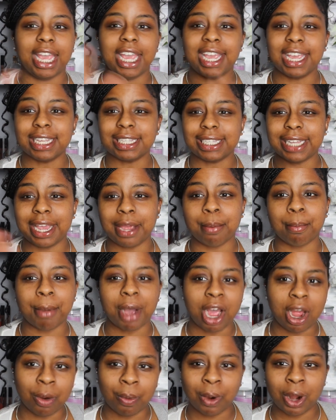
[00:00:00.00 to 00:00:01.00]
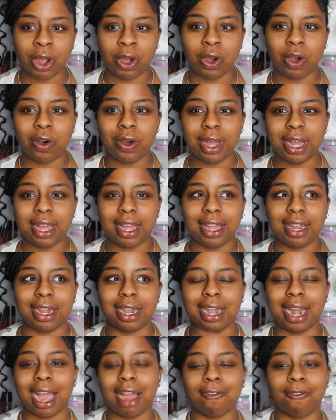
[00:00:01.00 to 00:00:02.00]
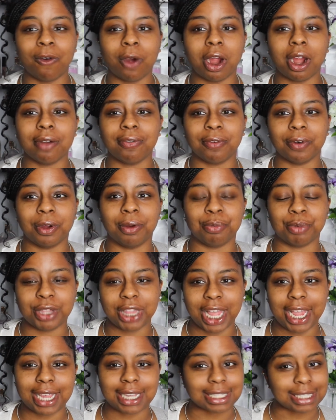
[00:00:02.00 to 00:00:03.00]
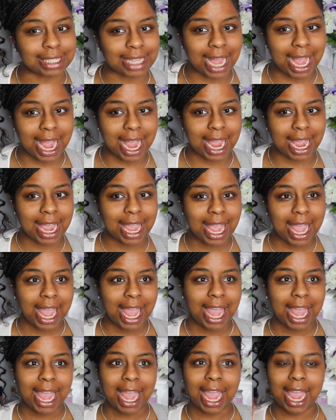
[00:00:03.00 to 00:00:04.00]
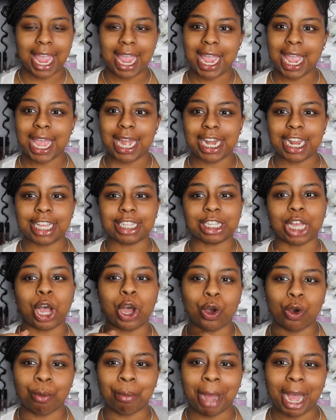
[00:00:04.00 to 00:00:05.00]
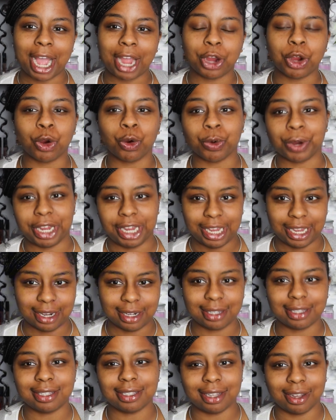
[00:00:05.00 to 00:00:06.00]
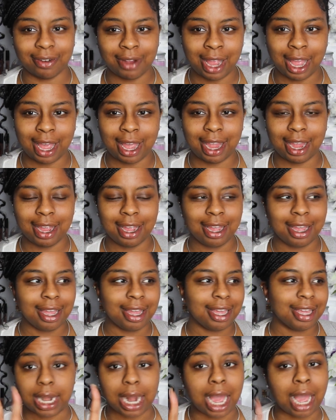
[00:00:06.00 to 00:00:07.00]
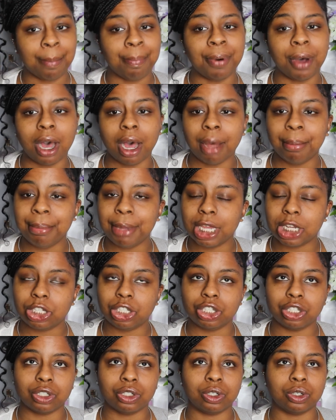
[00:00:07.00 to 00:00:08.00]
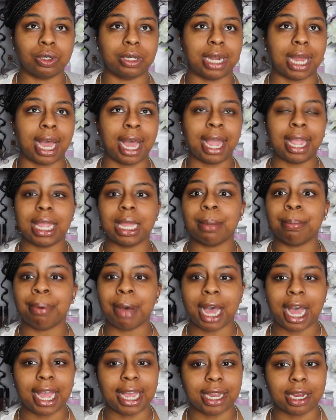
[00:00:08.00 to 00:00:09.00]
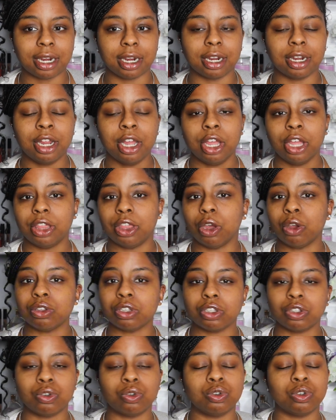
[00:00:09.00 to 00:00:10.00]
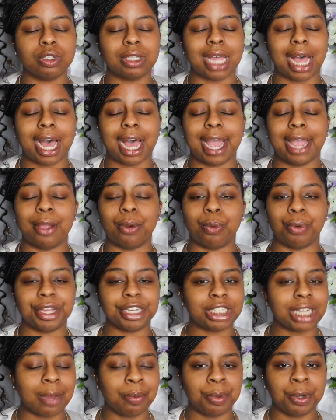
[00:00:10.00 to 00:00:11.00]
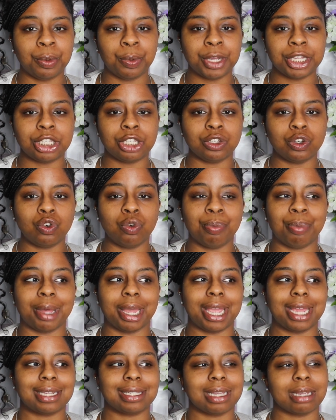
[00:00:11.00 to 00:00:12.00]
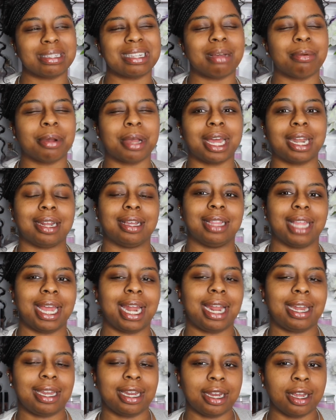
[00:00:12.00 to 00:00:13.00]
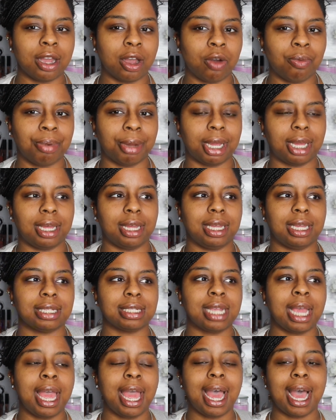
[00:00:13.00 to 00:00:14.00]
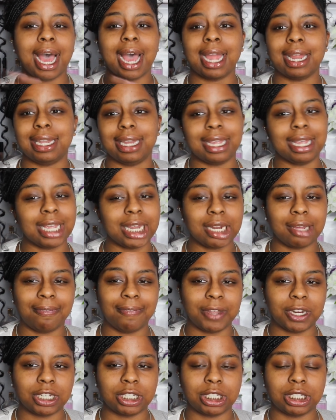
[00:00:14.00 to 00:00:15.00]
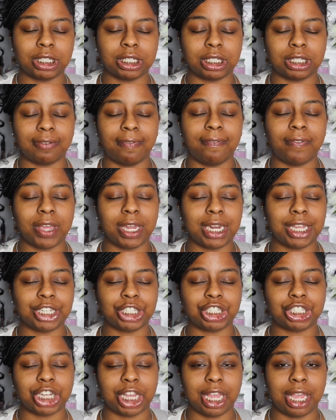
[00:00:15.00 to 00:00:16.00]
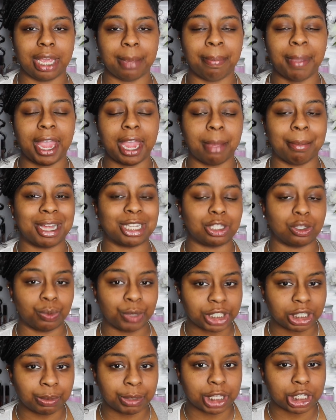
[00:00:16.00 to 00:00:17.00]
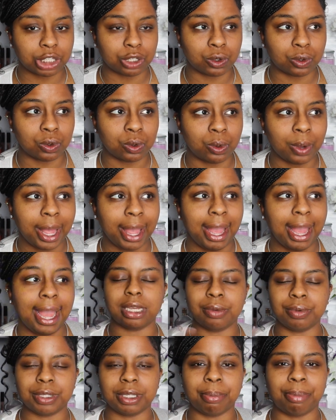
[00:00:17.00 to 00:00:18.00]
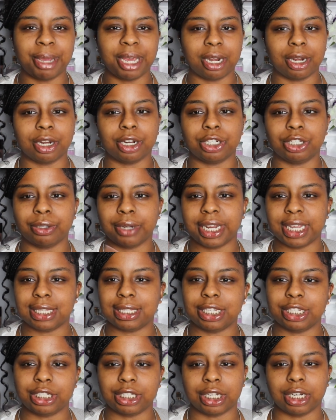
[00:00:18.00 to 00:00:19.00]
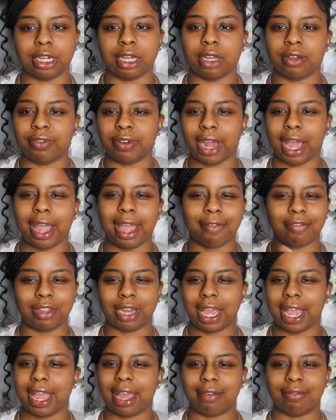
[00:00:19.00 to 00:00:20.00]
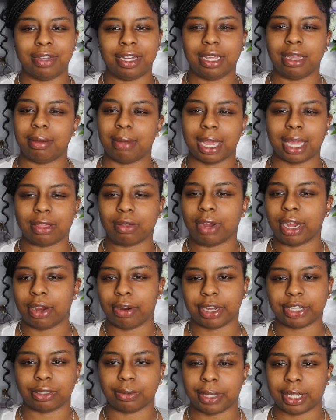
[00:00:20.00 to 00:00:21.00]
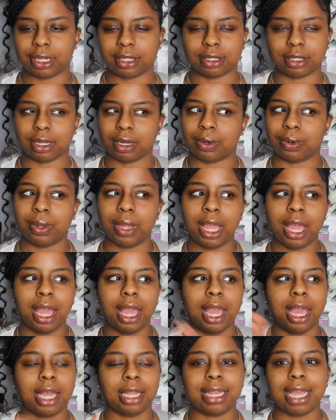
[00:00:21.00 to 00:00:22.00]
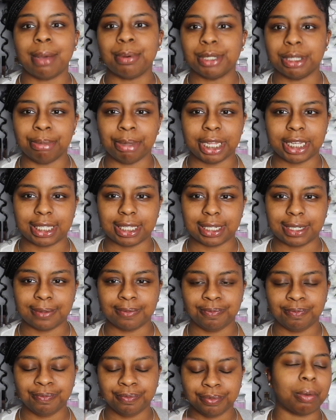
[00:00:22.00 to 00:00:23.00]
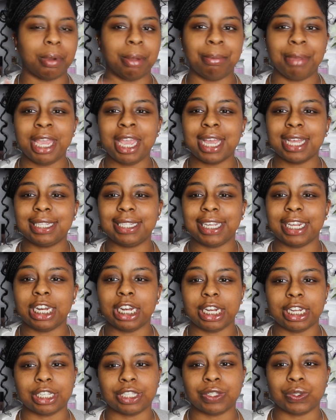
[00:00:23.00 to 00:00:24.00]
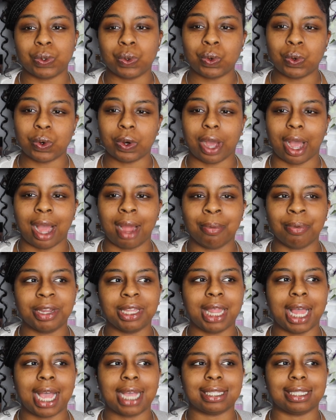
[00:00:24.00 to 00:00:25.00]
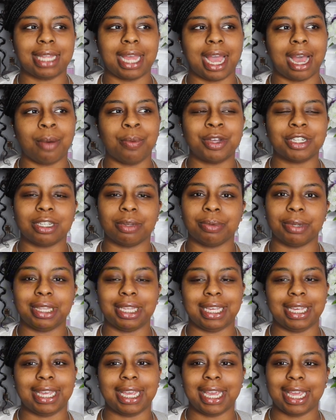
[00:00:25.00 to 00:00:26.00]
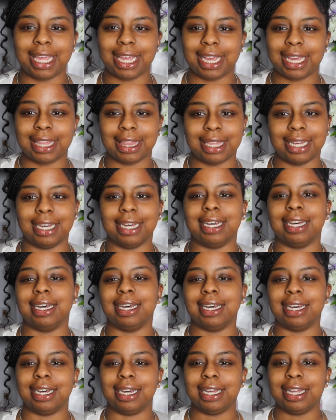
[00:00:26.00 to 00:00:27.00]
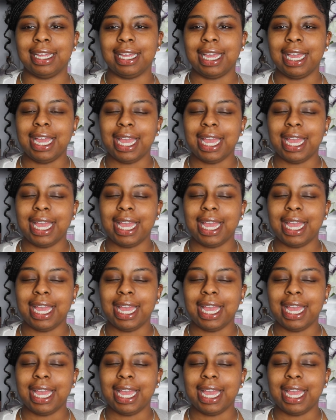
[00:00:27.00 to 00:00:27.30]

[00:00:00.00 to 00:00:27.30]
it's in Monroe, not far from Clayton State, and it's owned by Koreans. Okay, not Paul Mitchell, not Empire. Those are schools I wish I would have went to, but at the same time, I'm kind of glad I didn't go because I did end up finish finishing paying my tuition with the school. It was a better transition of not having to have debt after I graduated, so that was a blessing. With me attending this school, I realized that I wasn't really getting the